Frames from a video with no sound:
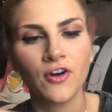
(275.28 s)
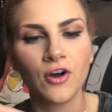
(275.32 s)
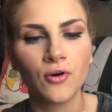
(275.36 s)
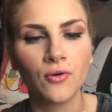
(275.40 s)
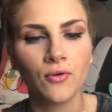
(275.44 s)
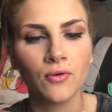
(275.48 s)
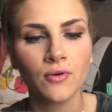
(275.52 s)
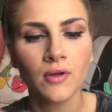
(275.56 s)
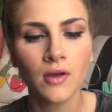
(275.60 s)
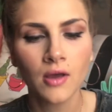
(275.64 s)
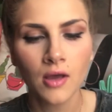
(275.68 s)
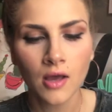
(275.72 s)

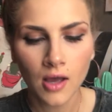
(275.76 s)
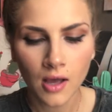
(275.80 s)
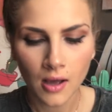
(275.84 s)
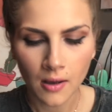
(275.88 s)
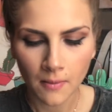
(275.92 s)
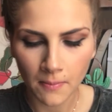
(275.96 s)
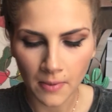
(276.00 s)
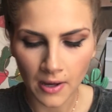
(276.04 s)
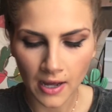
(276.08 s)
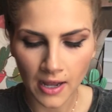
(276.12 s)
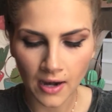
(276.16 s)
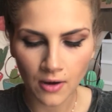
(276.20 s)
phone.
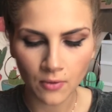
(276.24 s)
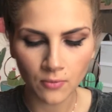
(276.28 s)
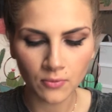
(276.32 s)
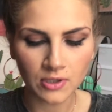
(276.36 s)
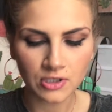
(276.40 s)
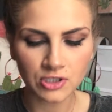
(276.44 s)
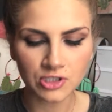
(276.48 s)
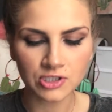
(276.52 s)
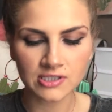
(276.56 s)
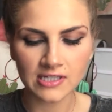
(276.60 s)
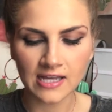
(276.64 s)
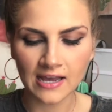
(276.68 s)
But we
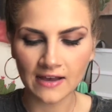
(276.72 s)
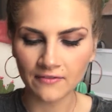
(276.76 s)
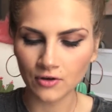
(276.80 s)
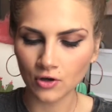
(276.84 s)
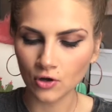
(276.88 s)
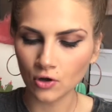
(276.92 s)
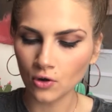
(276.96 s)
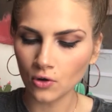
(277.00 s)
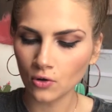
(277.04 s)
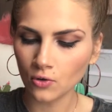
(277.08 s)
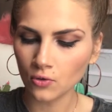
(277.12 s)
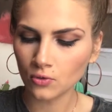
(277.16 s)
just have a
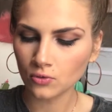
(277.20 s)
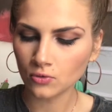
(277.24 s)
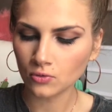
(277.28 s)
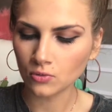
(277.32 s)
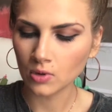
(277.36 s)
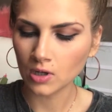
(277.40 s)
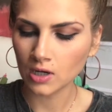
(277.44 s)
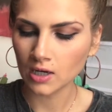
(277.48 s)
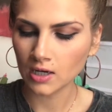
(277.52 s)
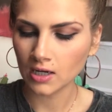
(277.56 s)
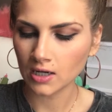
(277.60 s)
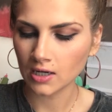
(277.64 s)
gold
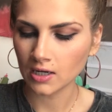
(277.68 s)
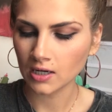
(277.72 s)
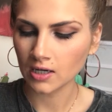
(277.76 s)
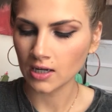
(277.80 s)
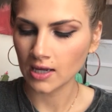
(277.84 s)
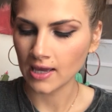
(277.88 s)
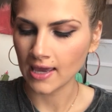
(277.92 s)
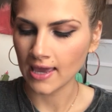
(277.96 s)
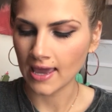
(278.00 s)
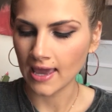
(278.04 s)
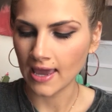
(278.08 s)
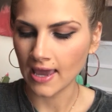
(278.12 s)
one,
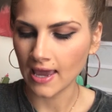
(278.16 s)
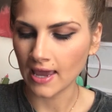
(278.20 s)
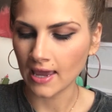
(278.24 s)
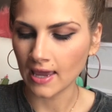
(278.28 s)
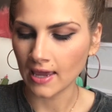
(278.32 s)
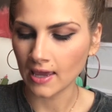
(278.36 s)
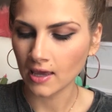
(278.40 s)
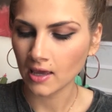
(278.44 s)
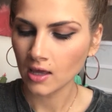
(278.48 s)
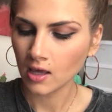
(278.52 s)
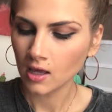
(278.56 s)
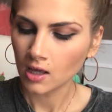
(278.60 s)

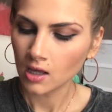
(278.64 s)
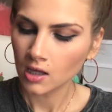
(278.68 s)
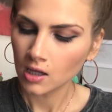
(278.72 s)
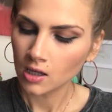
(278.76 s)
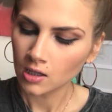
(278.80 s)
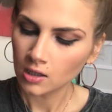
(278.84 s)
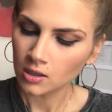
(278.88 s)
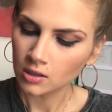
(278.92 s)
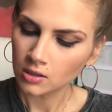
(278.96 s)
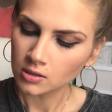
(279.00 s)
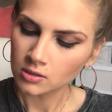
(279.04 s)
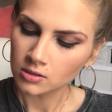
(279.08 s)
a
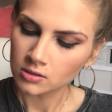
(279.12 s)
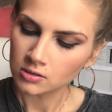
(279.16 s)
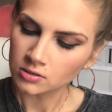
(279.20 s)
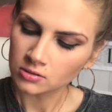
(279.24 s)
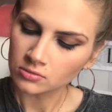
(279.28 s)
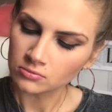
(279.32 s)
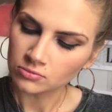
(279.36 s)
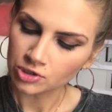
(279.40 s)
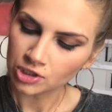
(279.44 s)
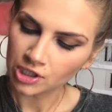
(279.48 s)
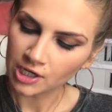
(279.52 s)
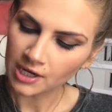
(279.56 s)

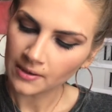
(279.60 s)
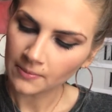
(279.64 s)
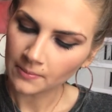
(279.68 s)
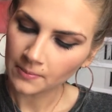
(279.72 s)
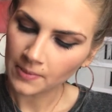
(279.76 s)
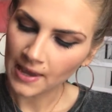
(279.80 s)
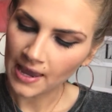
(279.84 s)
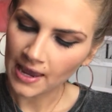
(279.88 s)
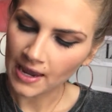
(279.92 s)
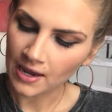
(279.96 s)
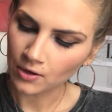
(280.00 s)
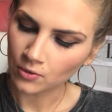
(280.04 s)

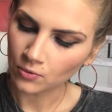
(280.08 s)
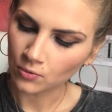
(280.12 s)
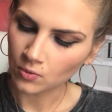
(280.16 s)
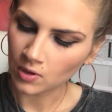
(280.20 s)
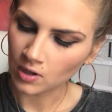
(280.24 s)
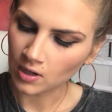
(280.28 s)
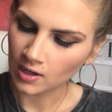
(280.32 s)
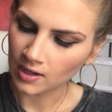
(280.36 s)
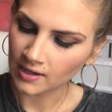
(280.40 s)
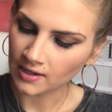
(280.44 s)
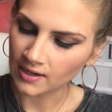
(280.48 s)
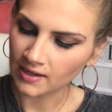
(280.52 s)
champagne
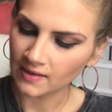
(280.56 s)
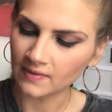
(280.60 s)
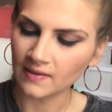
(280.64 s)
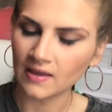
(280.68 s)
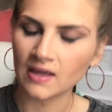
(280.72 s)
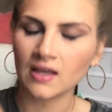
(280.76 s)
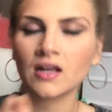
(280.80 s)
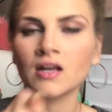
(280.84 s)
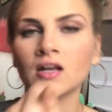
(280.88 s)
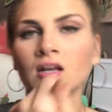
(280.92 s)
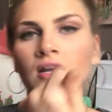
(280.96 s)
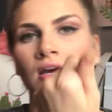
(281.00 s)
one, and
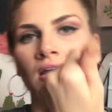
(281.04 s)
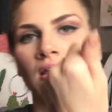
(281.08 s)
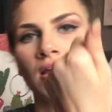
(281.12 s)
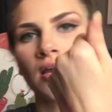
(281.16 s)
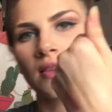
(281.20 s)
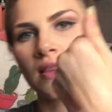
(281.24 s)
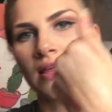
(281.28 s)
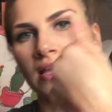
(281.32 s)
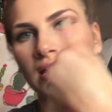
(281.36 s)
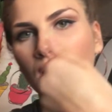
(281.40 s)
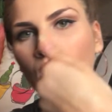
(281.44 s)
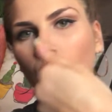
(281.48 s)
then
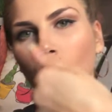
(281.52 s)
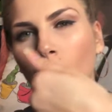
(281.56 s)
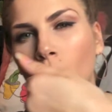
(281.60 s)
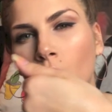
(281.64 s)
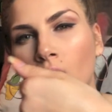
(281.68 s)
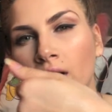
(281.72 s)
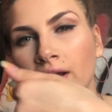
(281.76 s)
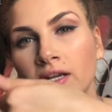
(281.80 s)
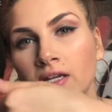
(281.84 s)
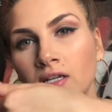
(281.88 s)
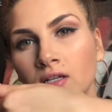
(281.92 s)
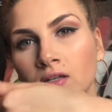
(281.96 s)
like a
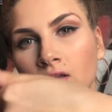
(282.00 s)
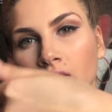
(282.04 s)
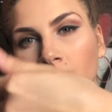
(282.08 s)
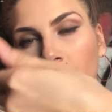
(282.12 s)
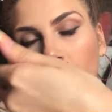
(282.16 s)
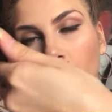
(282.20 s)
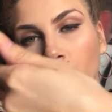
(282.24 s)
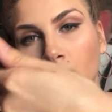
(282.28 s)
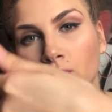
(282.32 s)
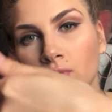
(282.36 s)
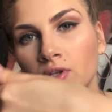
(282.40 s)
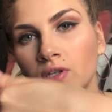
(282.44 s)
white,
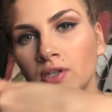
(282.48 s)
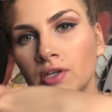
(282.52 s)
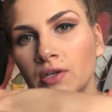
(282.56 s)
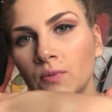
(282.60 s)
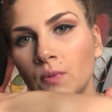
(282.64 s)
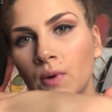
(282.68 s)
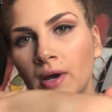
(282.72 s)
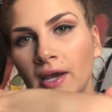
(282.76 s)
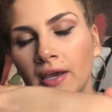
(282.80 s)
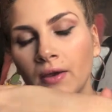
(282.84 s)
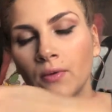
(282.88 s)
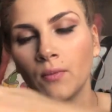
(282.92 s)
like a really
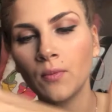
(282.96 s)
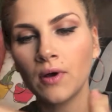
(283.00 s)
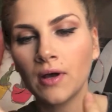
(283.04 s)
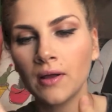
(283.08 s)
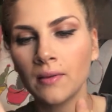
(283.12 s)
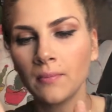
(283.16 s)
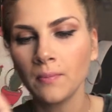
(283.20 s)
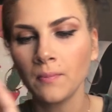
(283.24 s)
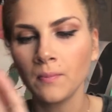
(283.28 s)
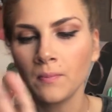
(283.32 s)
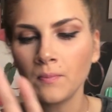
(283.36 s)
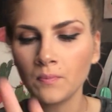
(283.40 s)
white
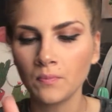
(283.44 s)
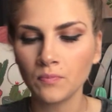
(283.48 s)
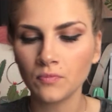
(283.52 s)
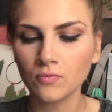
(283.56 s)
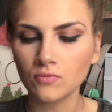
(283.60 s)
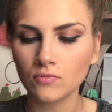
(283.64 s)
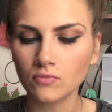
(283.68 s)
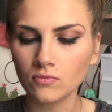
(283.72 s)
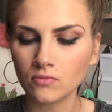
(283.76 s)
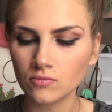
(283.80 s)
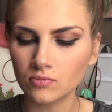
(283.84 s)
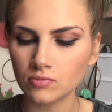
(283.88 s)
one.
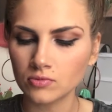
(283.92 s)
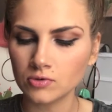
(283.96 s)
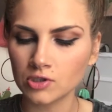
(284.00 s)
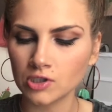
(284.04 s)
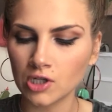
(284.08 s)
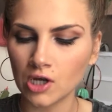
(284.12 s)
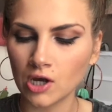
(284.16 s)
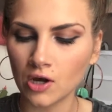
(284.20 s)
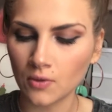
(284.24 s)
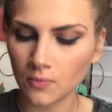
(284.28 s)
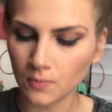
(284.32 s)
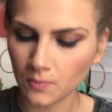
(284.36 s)

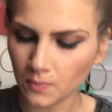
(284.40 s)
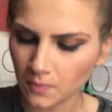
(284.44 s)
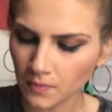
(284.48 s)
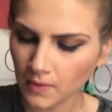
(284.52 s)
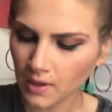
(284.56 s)
So